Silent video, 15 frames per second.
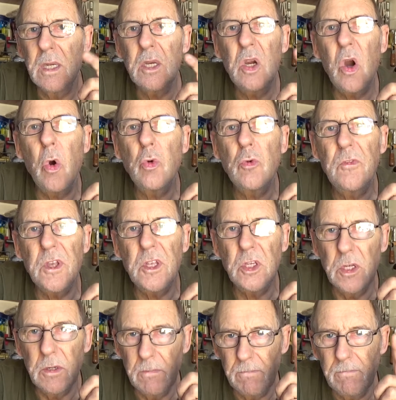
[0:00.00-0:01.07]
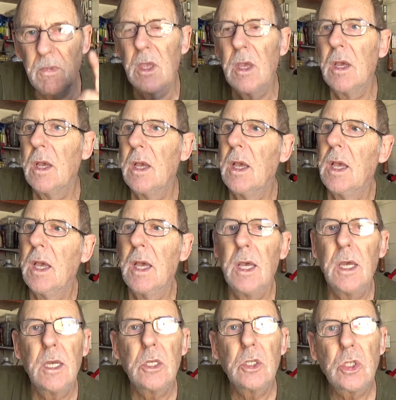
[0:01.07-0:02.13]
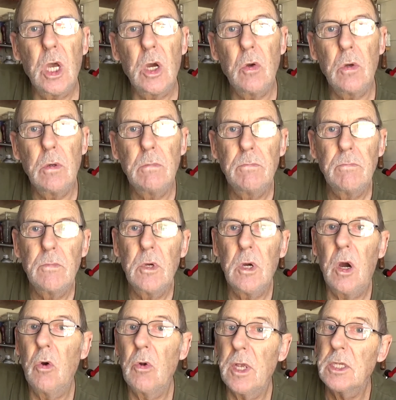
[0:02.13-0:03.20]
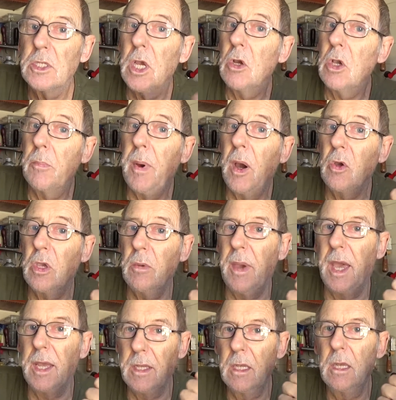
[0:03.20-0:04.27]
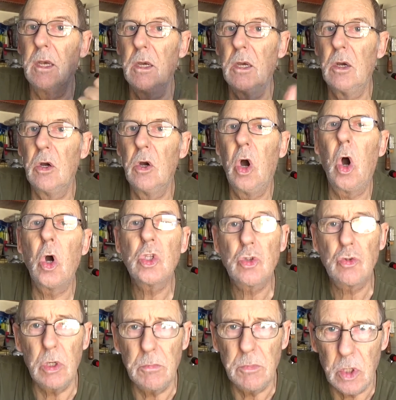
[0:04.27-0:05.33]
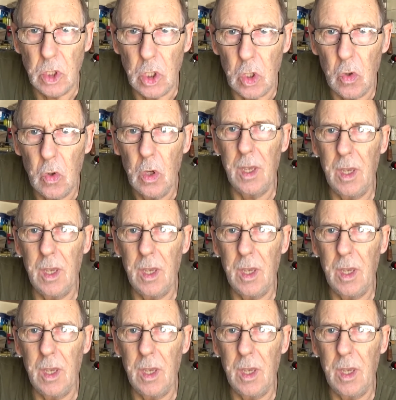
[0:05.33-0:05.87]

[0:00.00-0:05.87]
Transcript: Goldfinch. So, oh, and that's Yogi Pokemon. Ice cream to you.